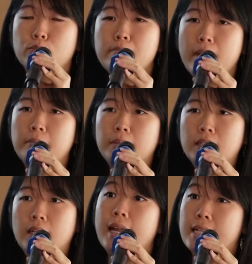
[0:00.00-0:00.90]
remember
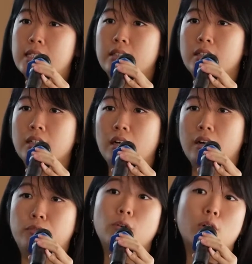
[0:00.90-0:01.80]
the lesson
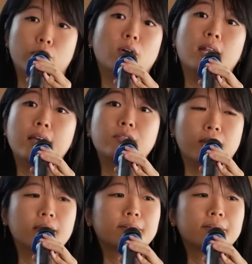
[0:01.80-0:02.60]
for life.